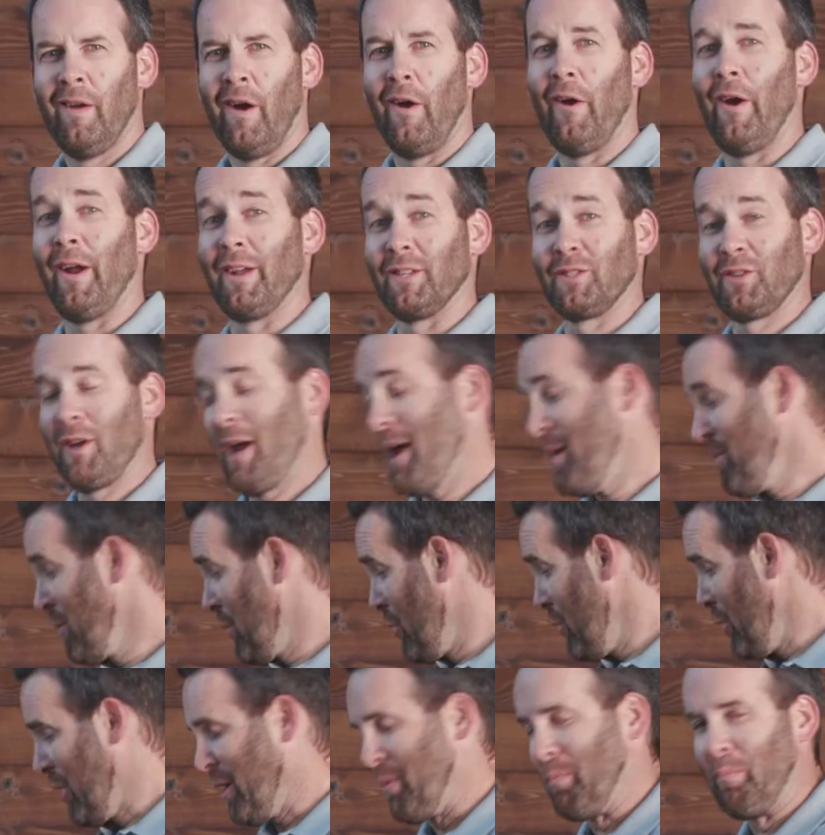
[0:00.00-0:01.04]
All right, so I am
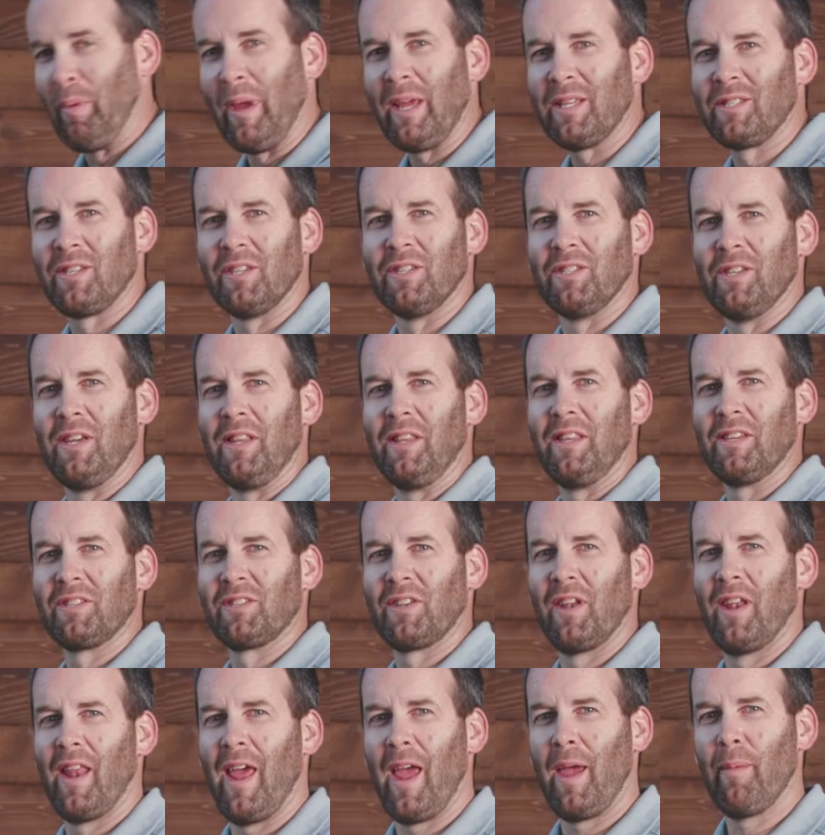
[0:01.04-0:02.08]
cooking pizzas in this
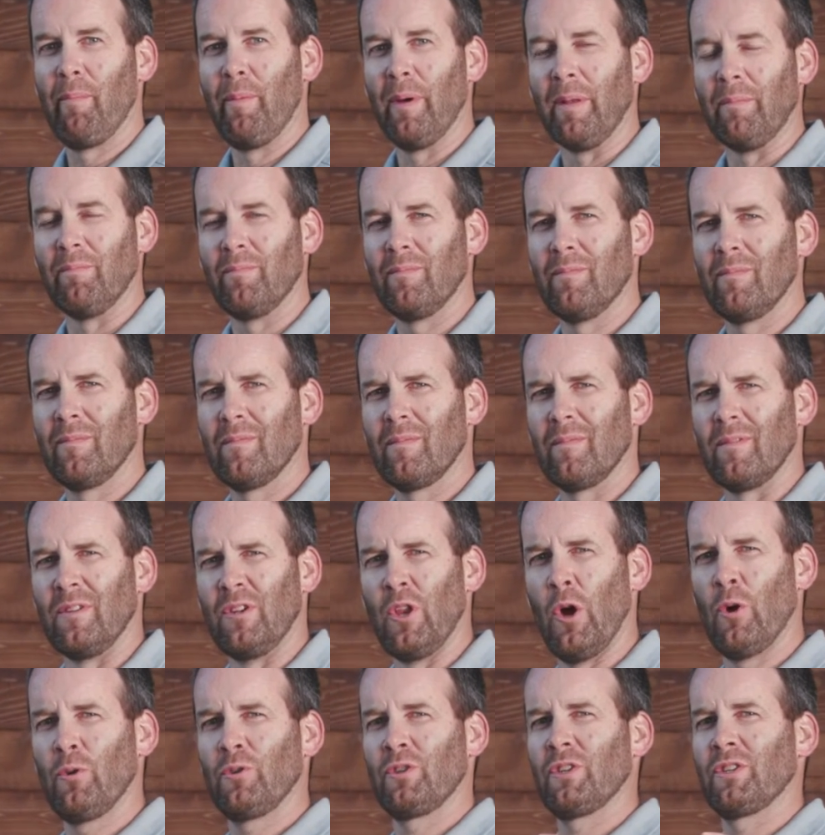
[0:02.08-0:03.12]
today, but
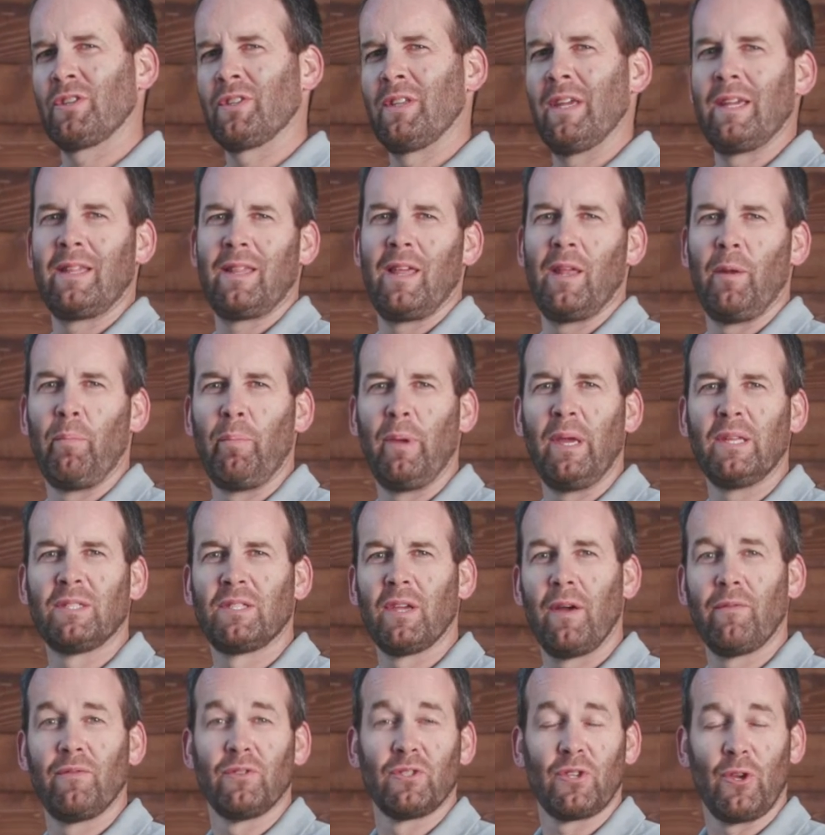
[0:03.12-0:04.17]
don't just think that a
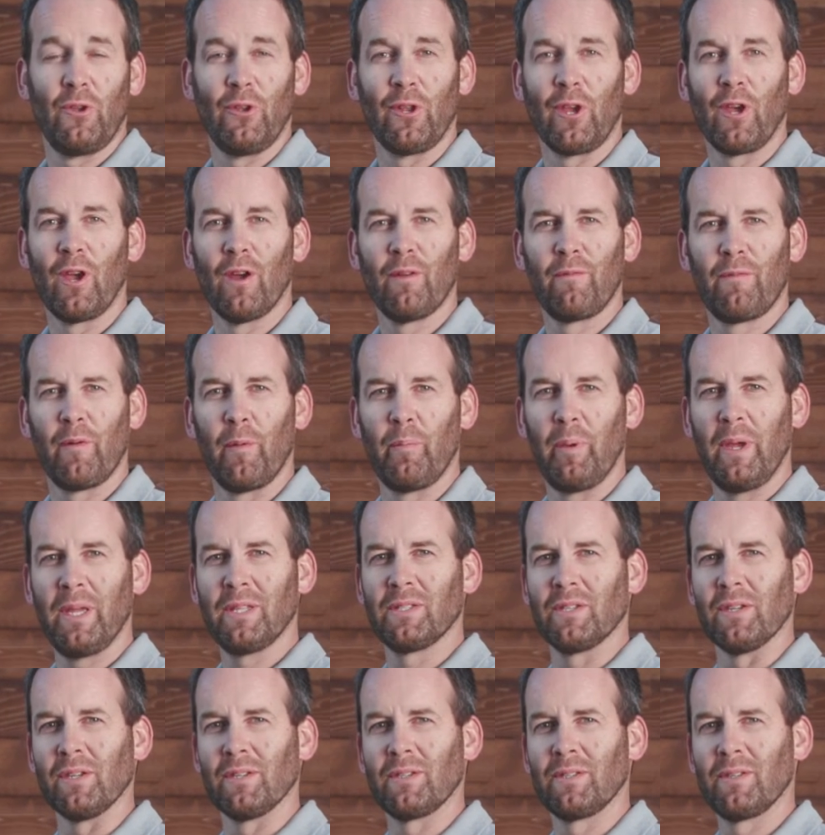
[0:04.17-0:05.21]
pizza oven's only good for
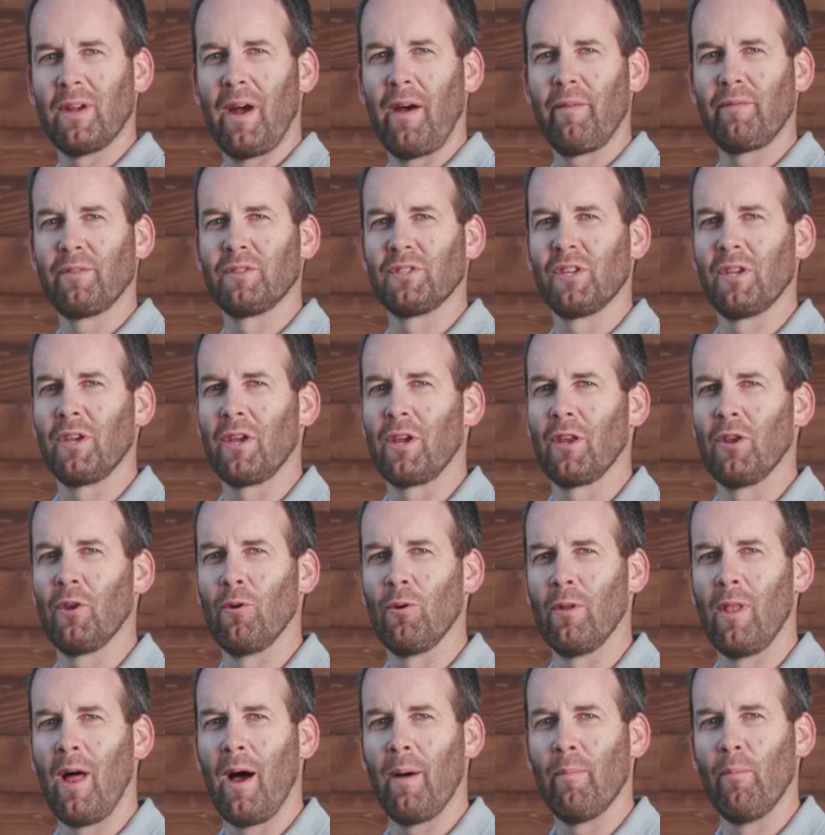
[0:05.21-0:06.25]
pizzas. Obviously, you can
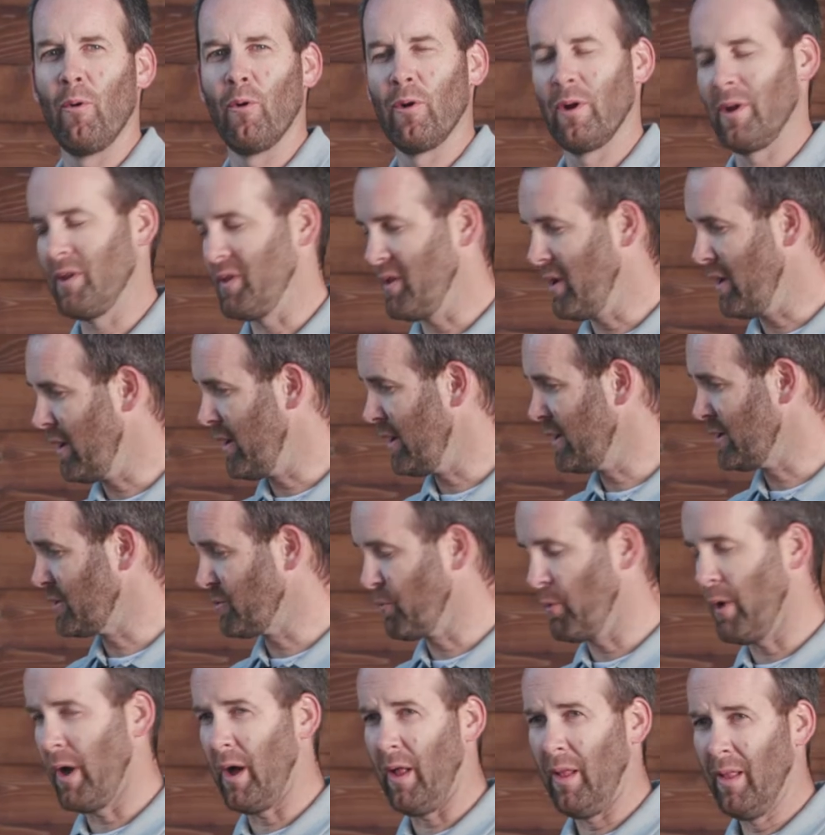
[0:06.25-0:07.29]
do a lot more in there
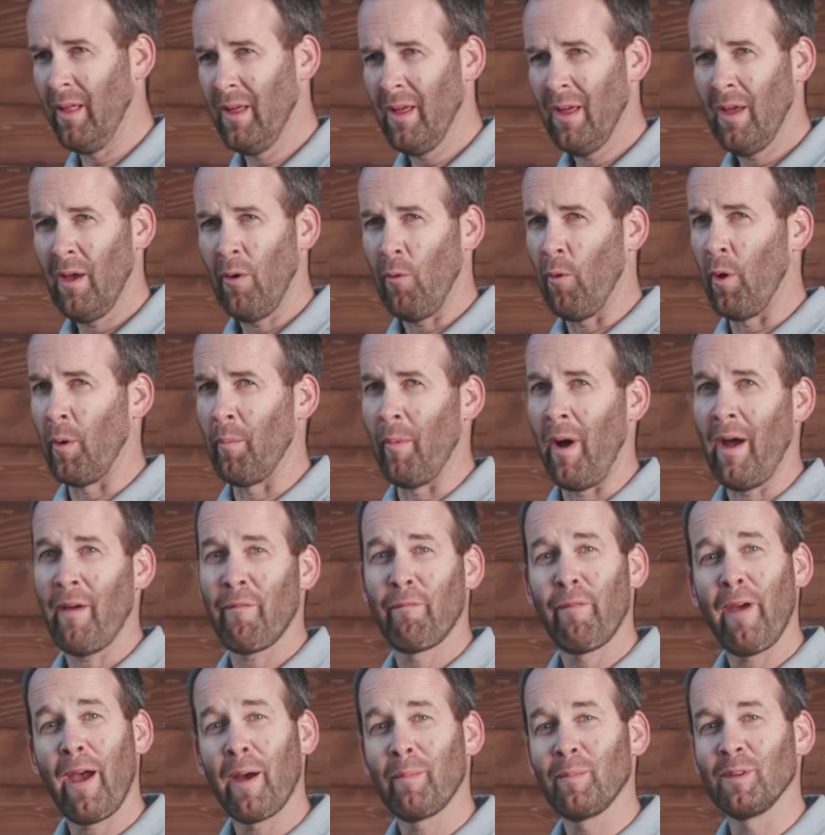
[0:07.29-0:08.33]
as well. One of my
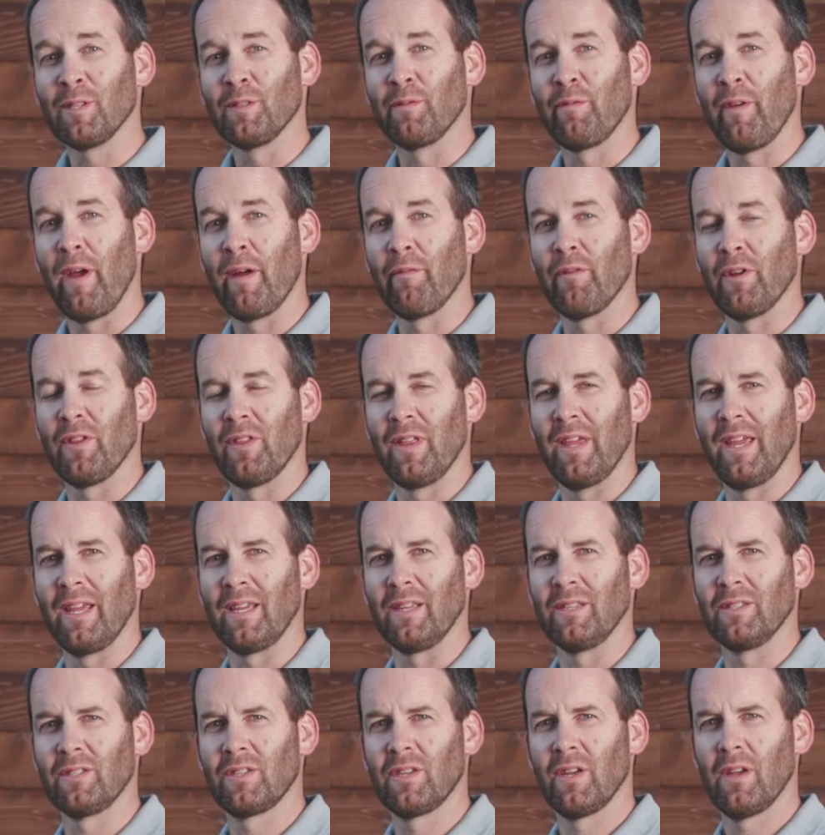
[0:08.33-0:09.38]
family's favorite
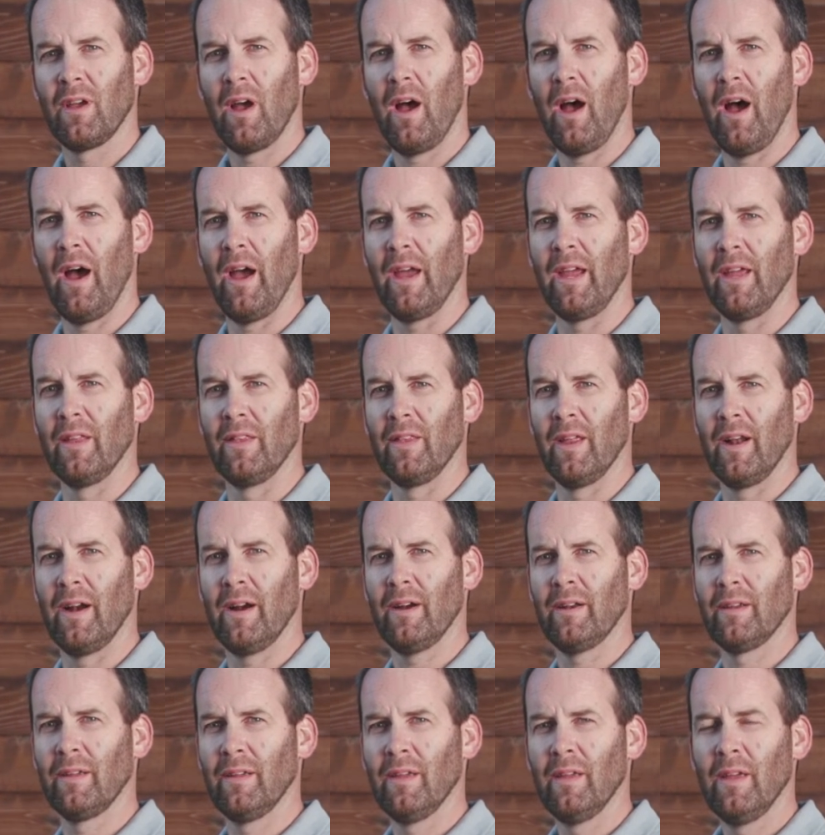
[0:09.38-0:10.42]
things in
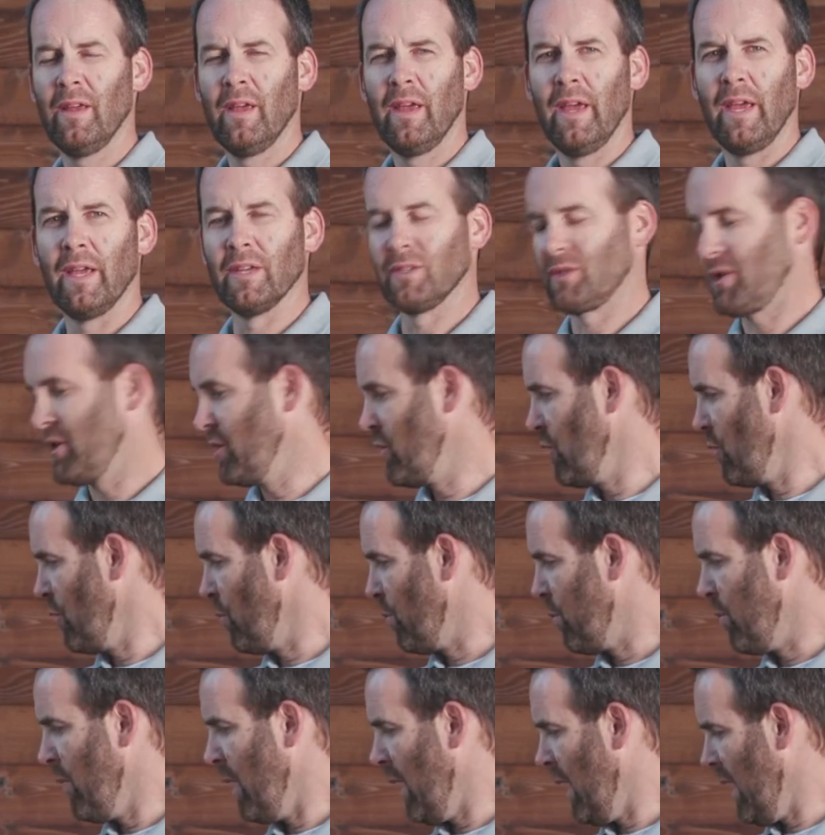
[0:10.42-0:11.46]
there is to
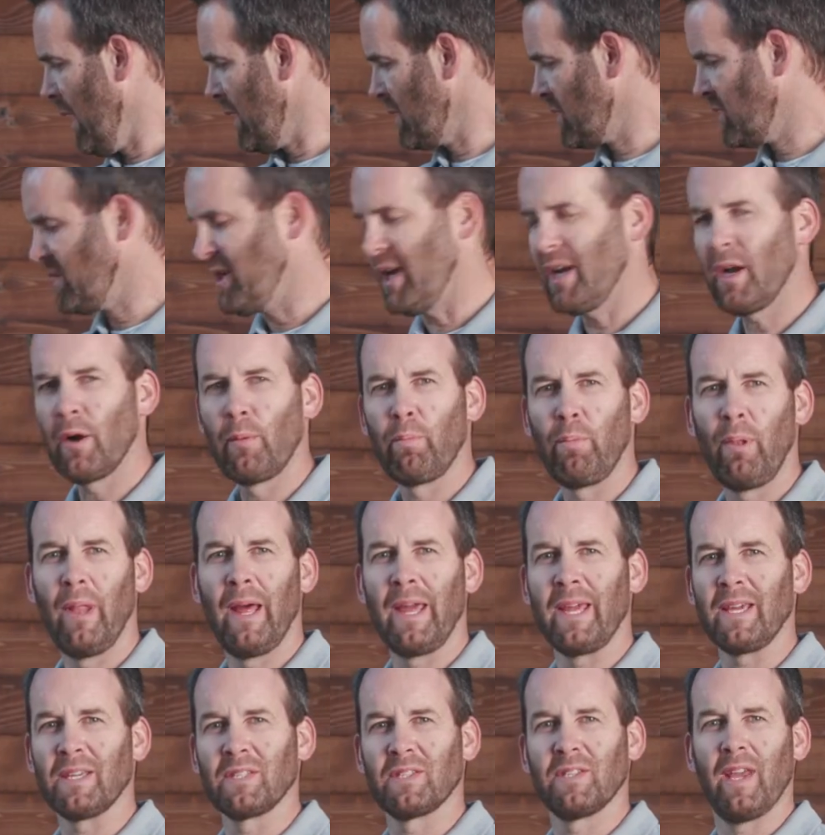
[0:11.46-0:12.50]
do cedar
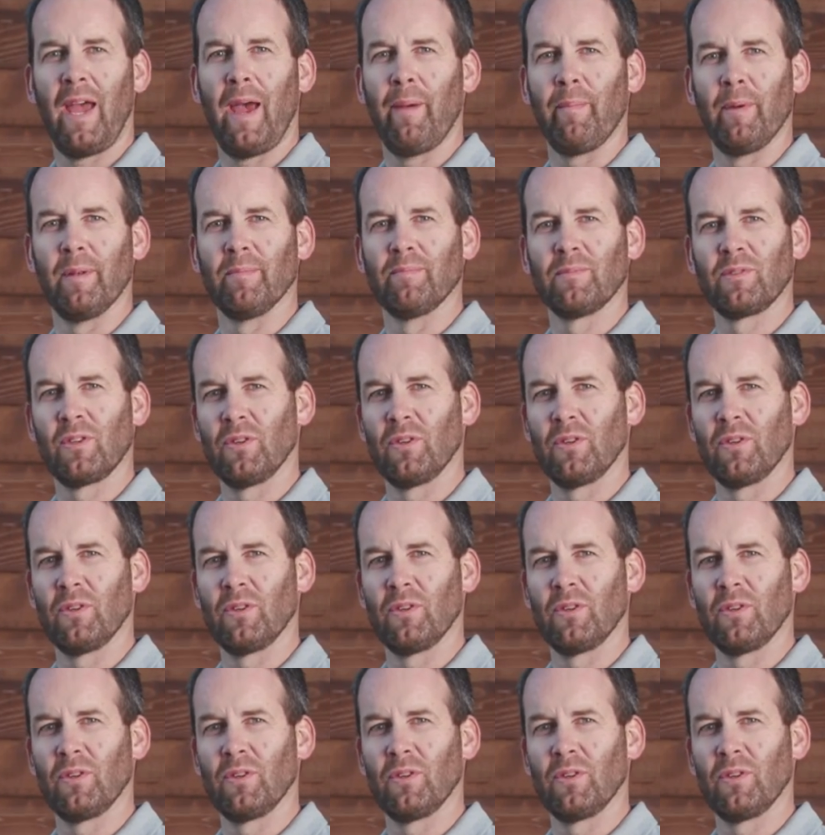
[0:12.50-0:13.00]
plank salmon.